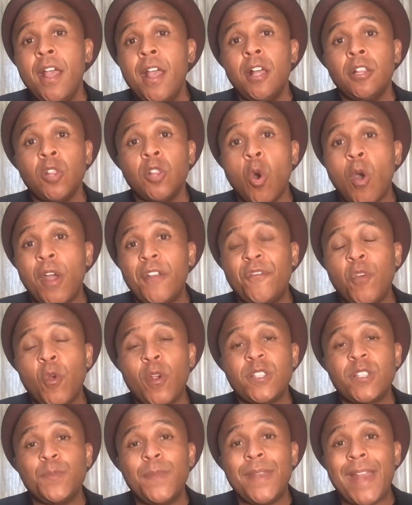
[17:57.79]
law
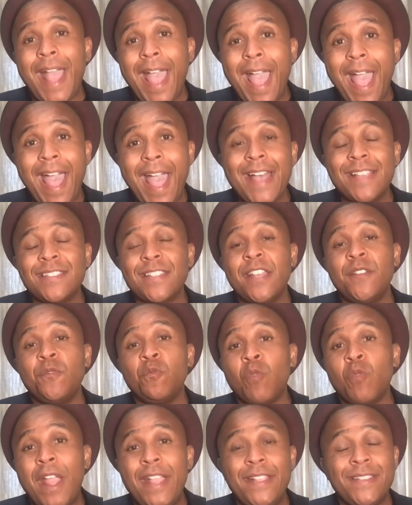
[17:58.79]
enforcement has and
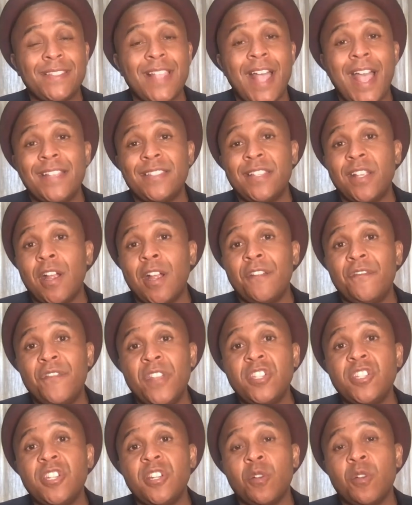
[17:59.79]
right sizing our
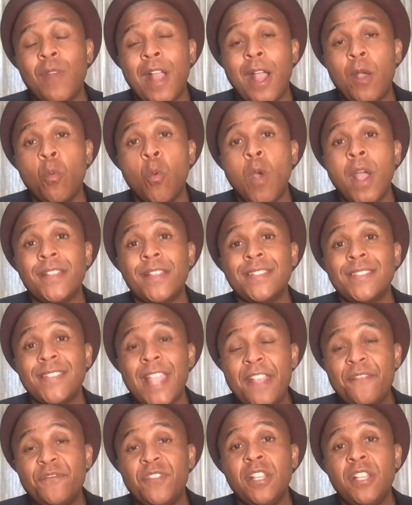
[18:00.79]
vision around what
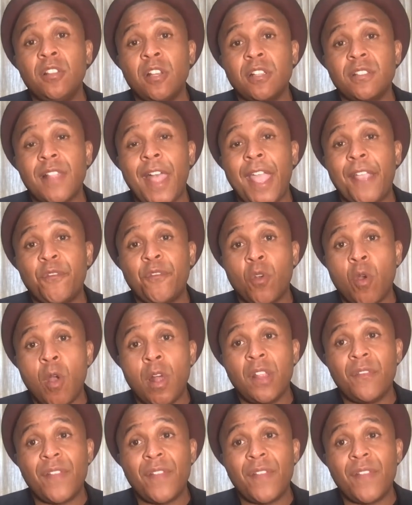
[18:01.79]
safety looks like for all of